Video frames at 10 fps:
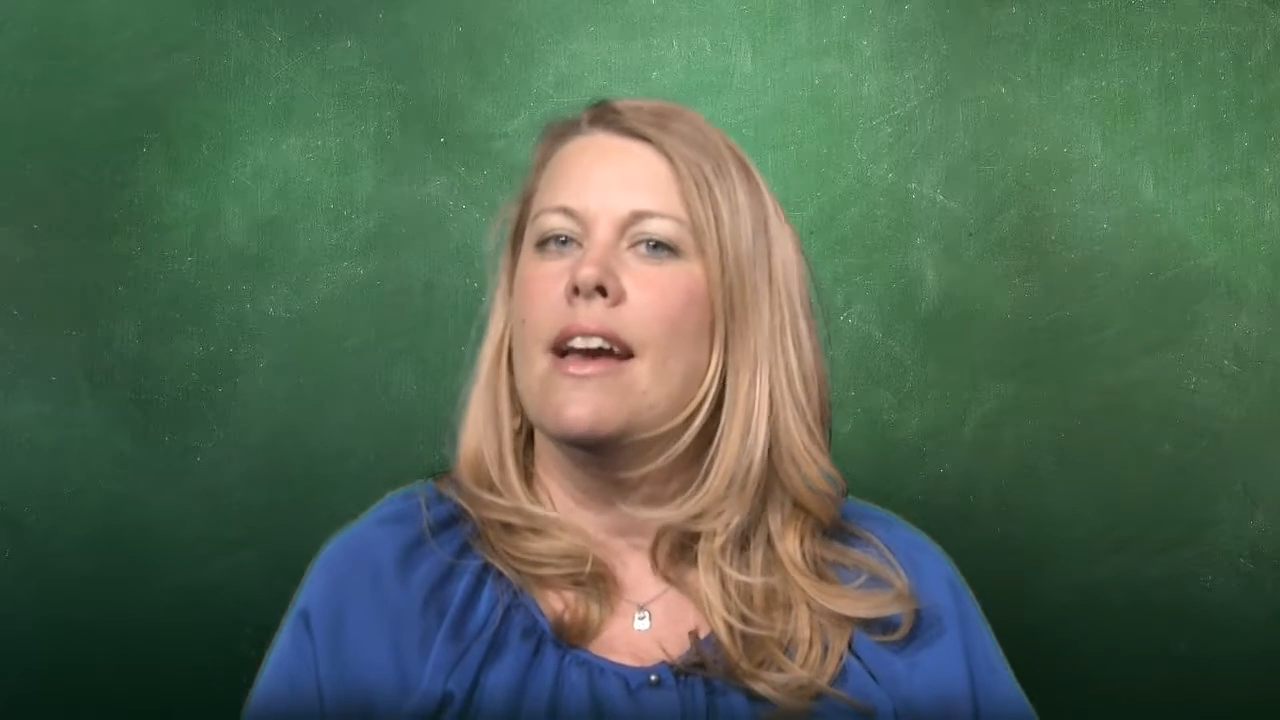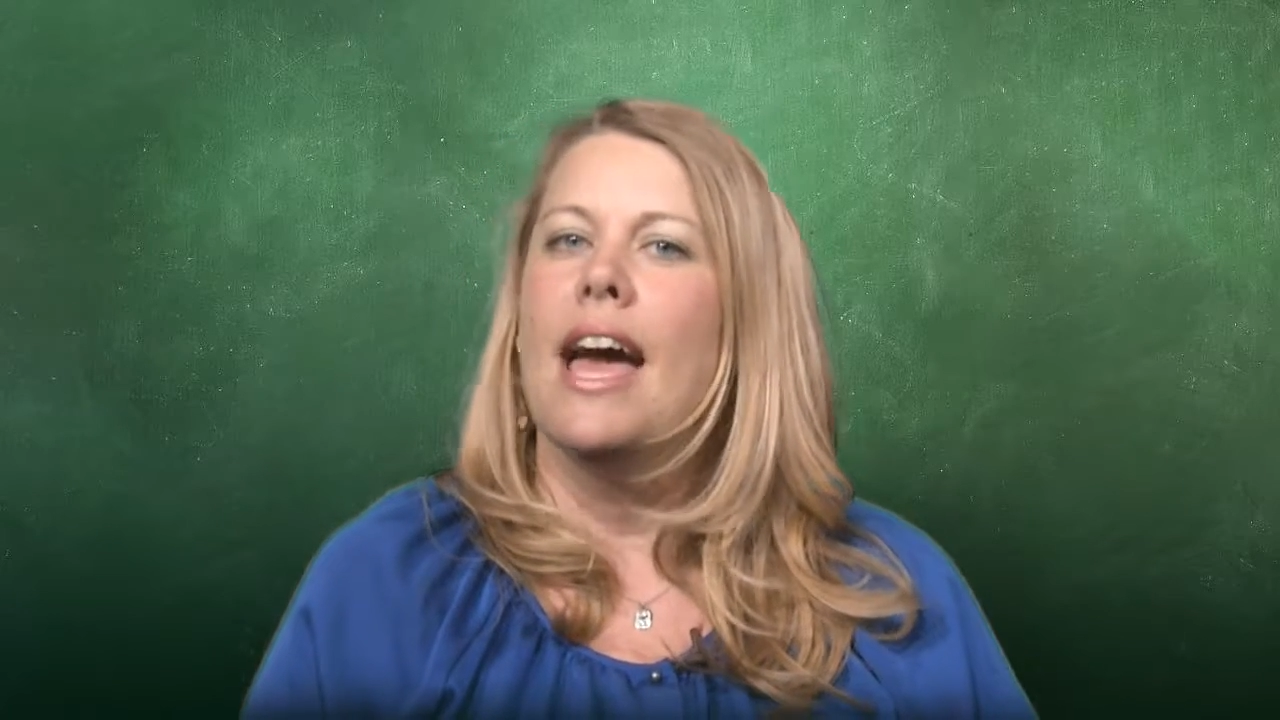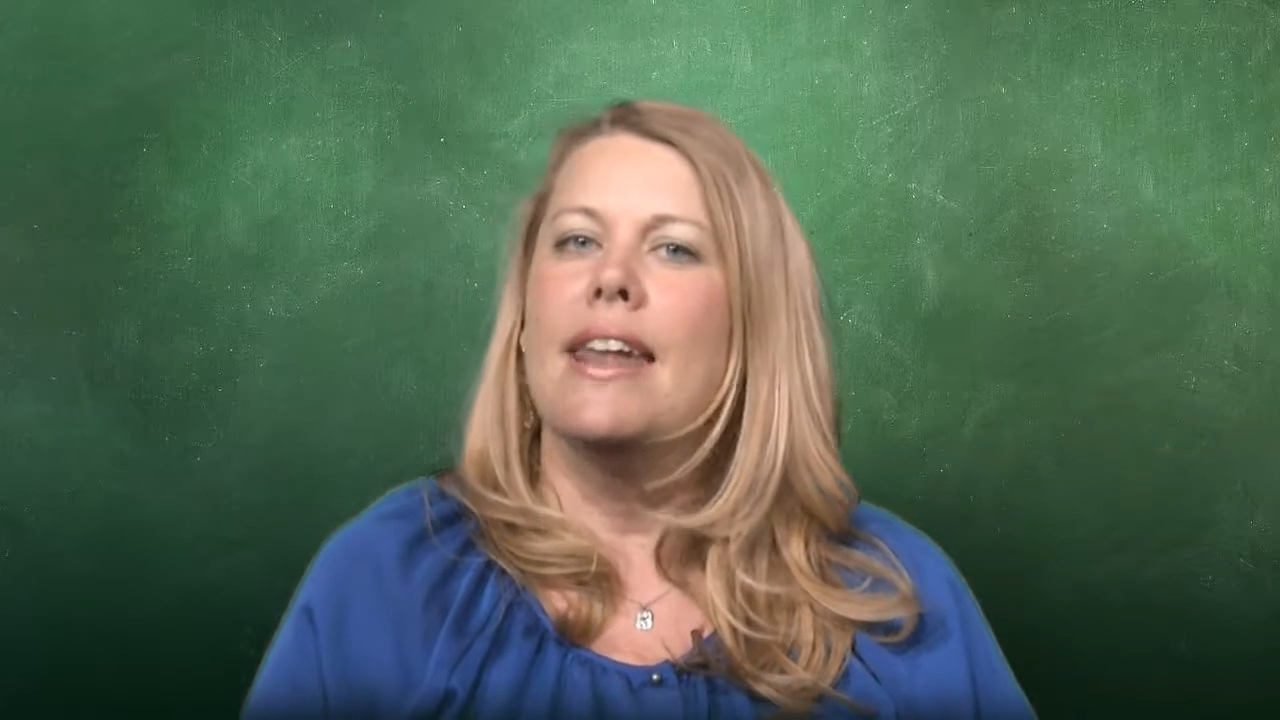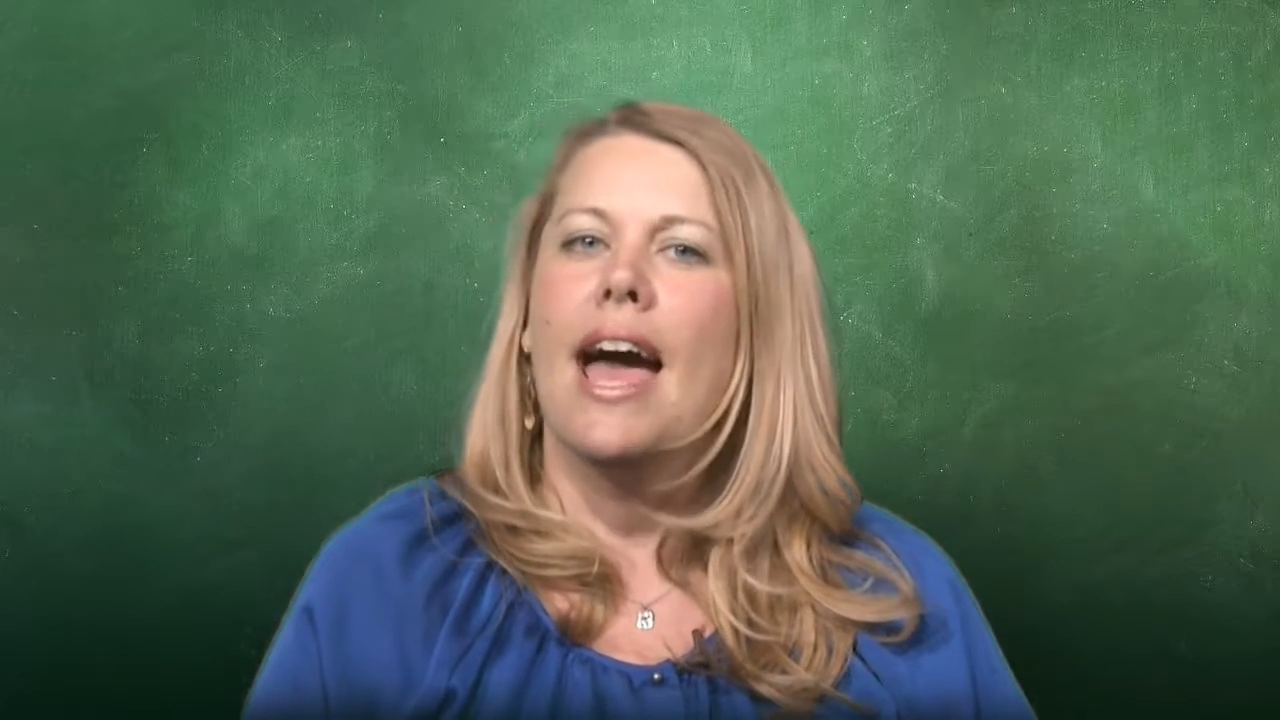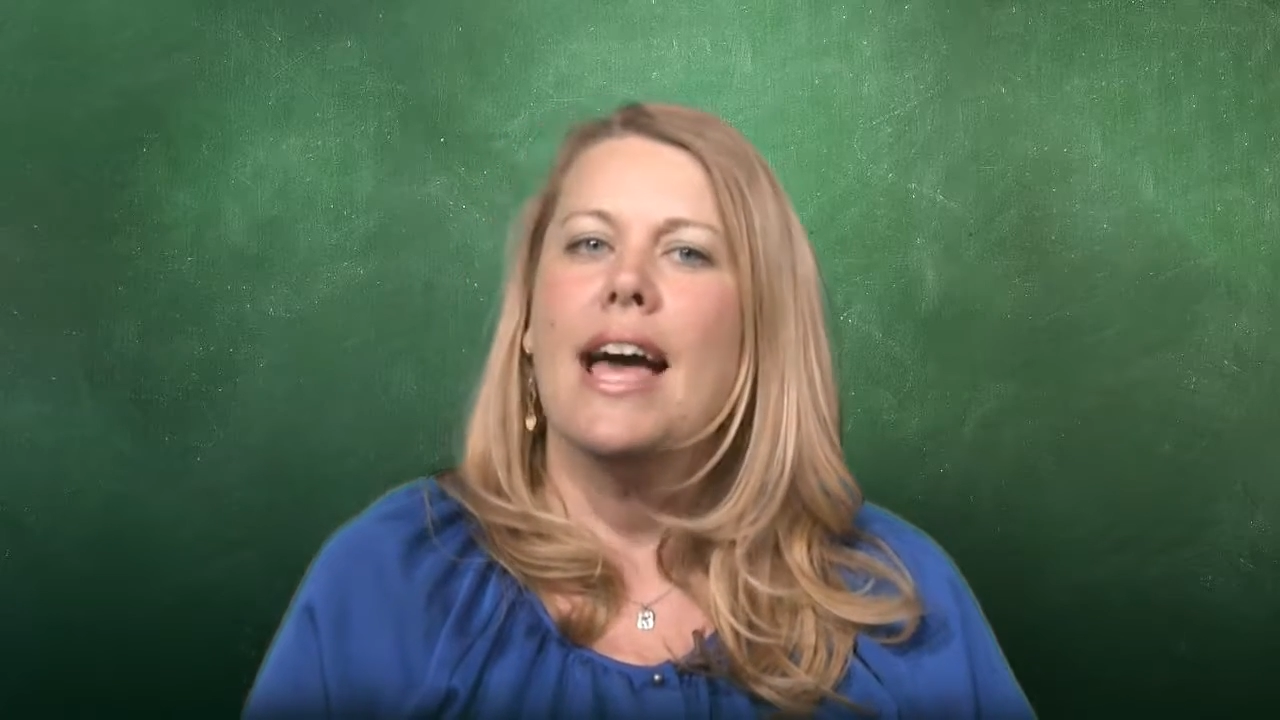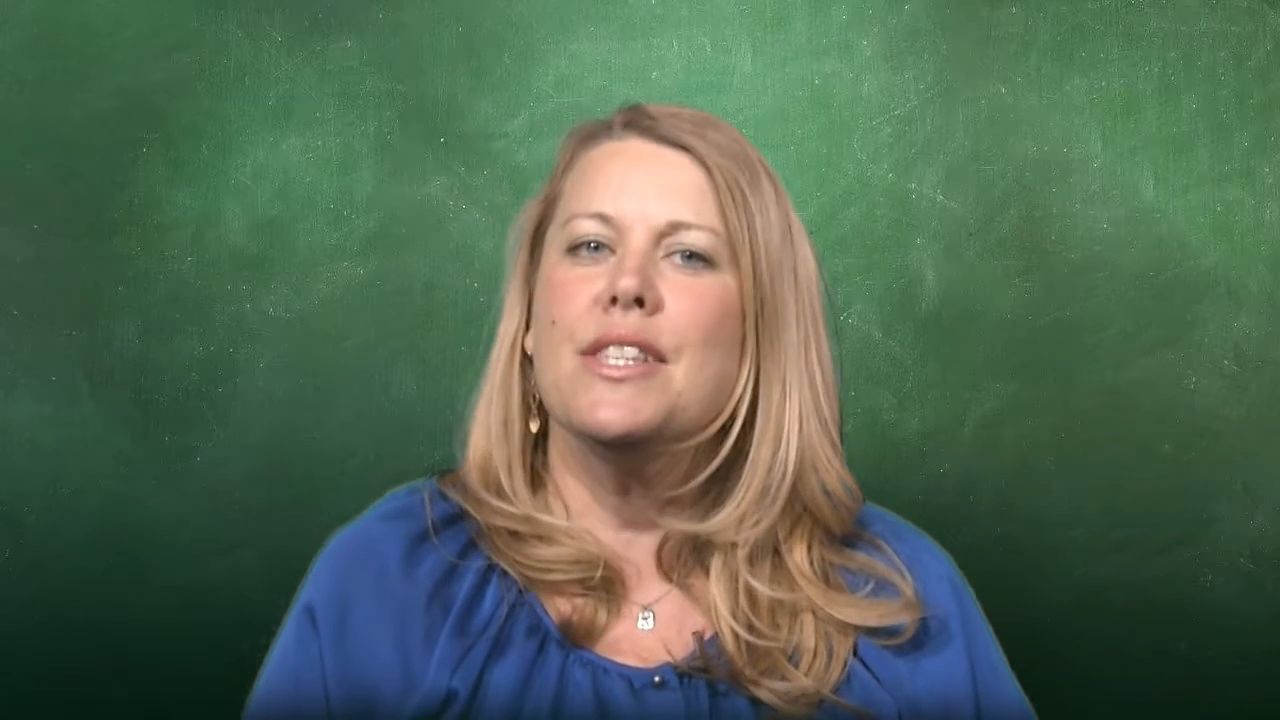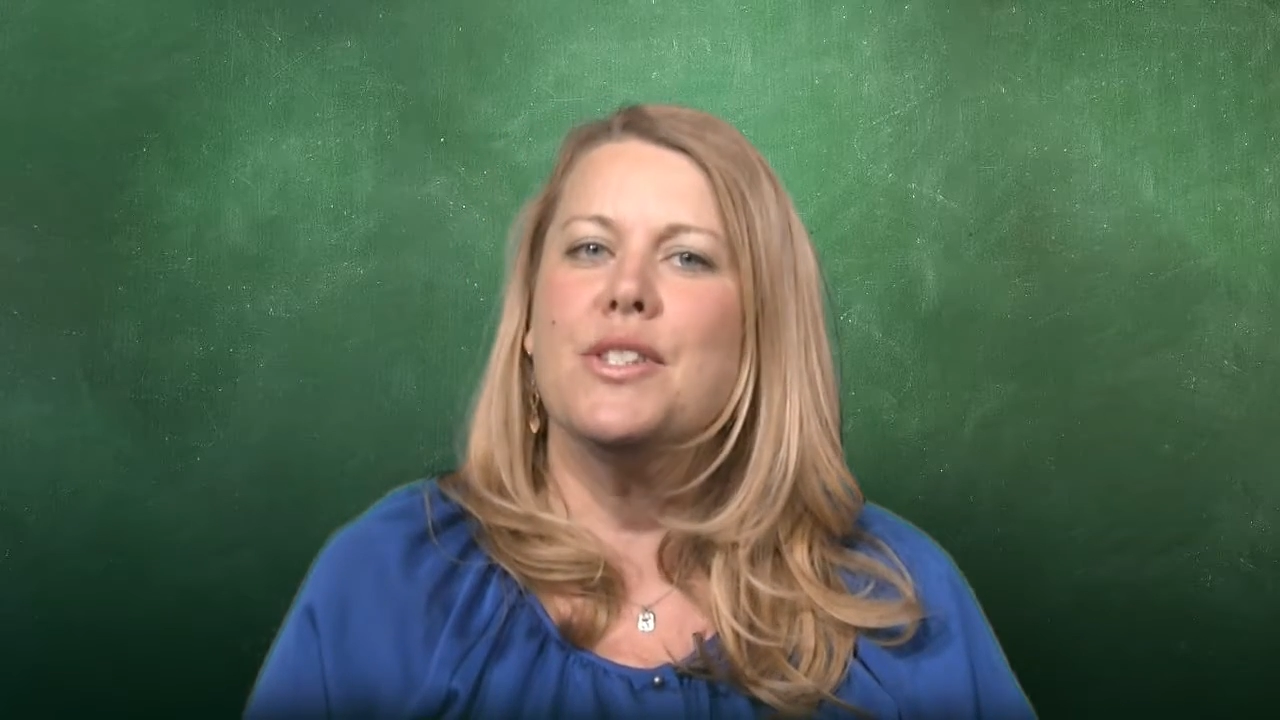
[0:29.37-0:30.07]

and asks